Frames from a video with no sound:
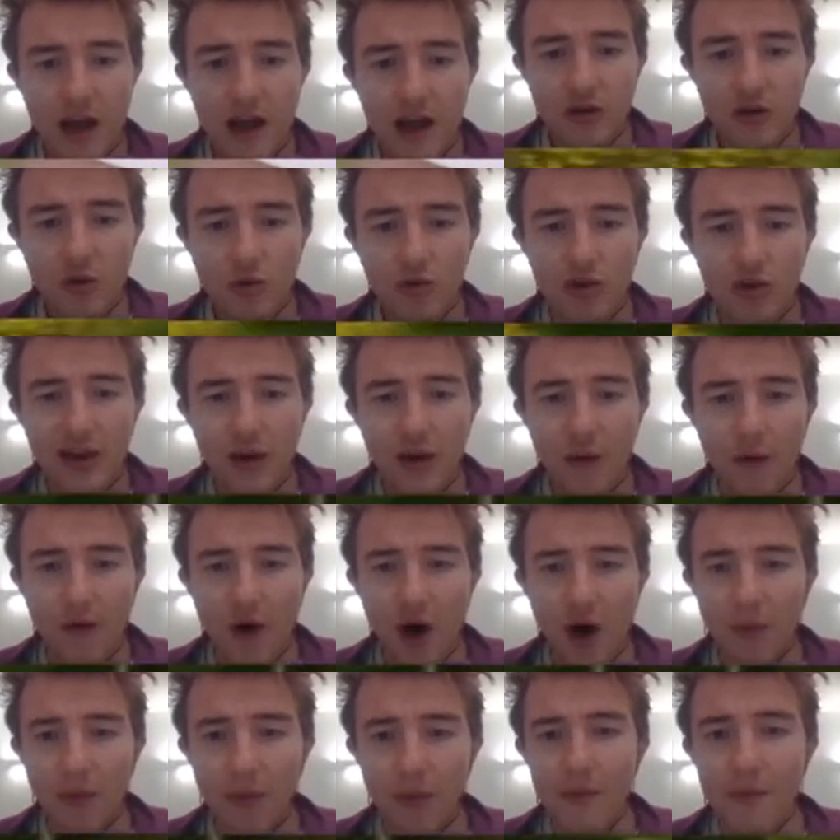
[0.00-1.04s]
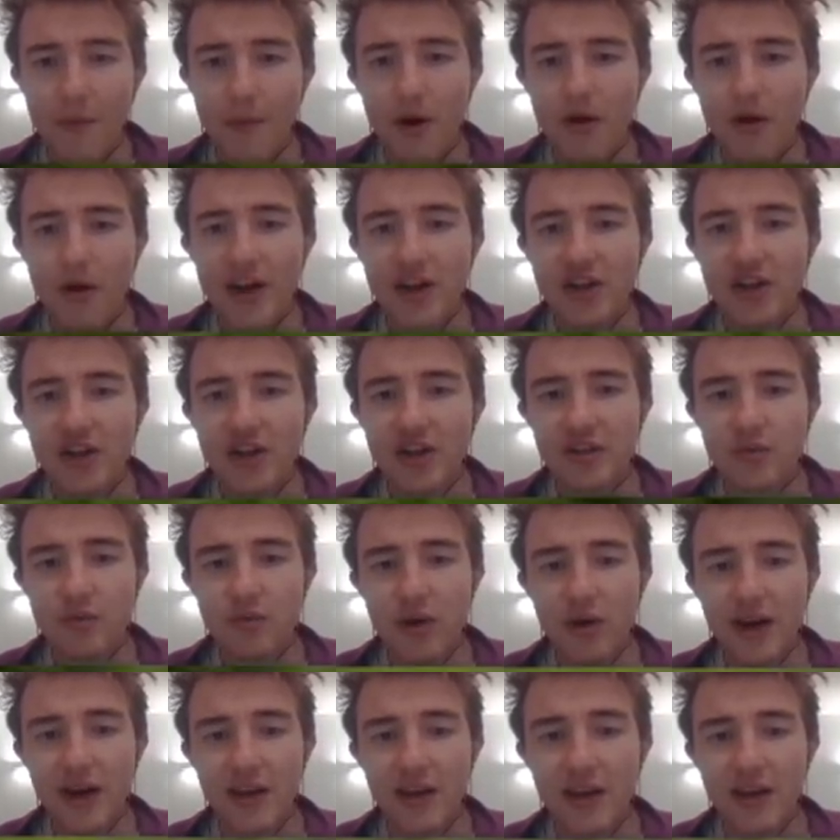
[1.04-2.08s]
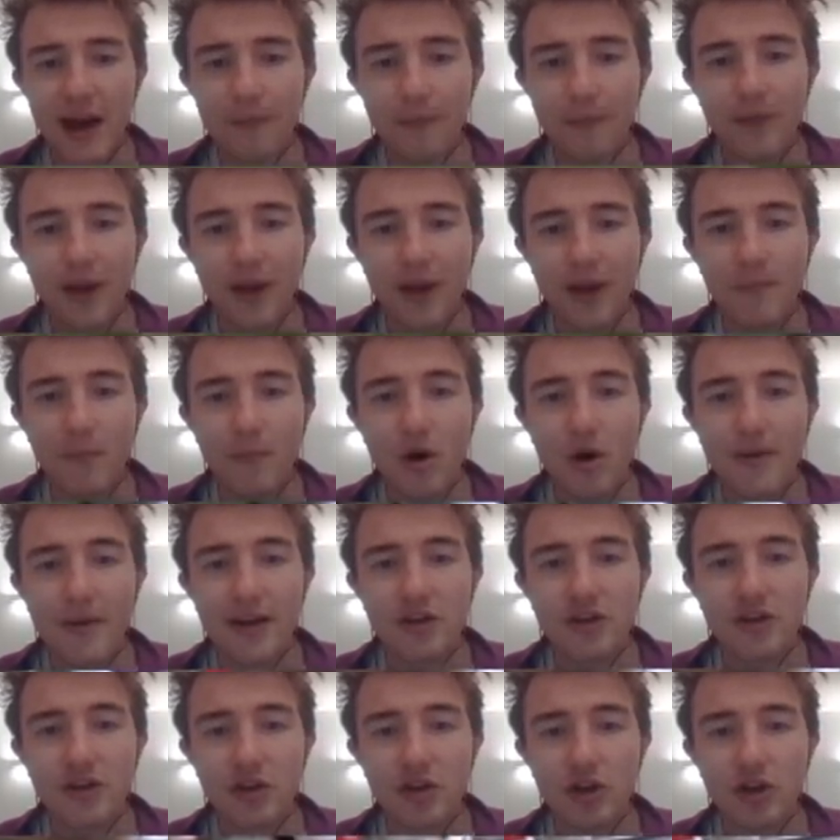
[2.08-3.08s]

It's all single file, but the motivation isn't really there. At the moment, it's